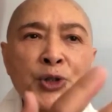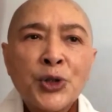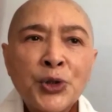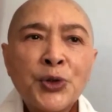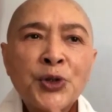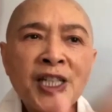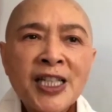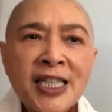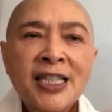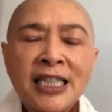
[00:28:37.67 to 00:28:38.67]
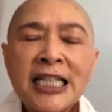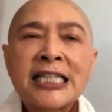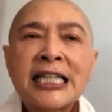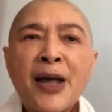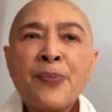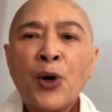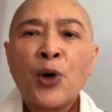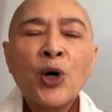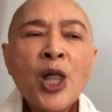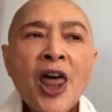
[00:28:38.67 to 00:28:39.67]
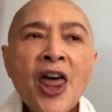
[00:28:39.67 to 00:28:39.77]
to his disciple